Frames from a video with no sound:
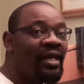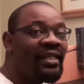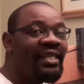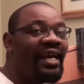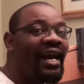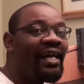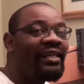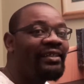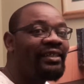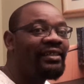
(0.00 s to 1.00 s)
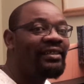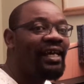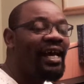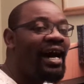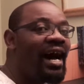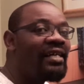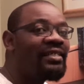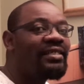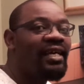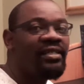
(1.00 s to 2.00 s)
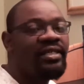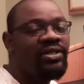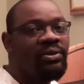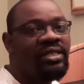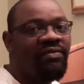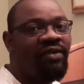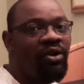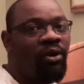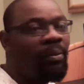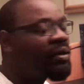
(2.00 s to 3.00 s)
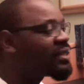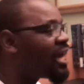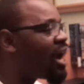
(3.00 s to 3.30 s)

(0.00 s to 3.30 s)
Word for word: the characters are starting to develop they